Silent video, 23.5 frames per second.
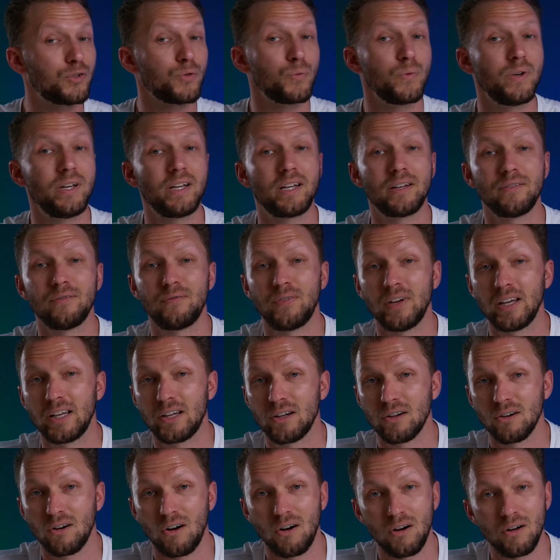to
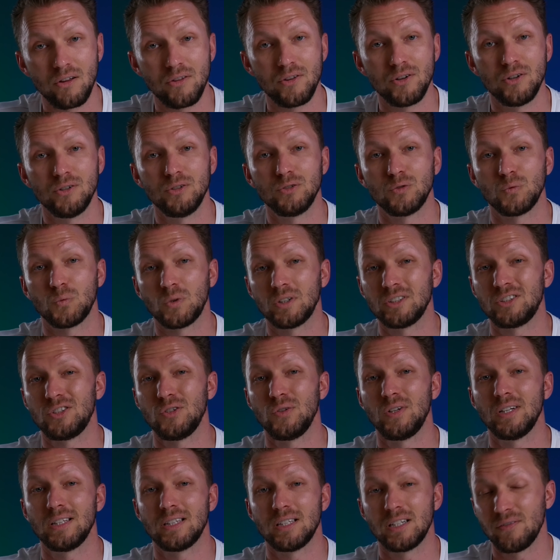reconfigure all those once you
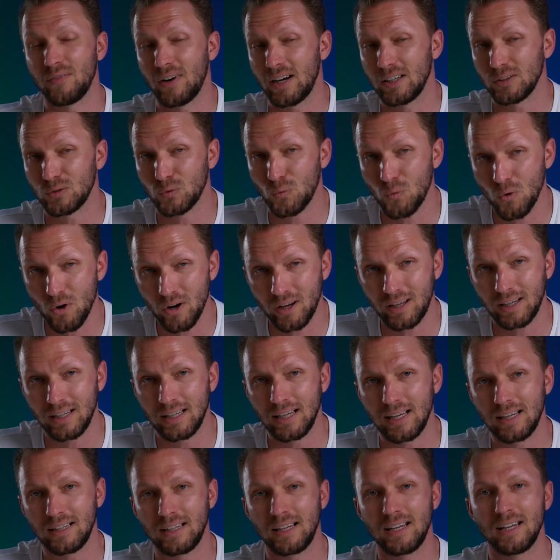get the device
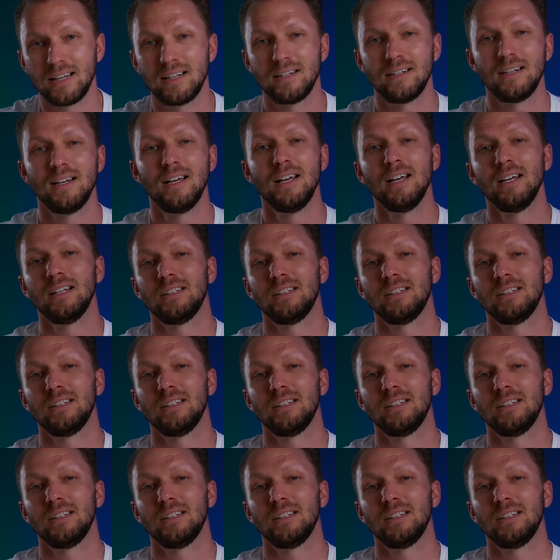working again.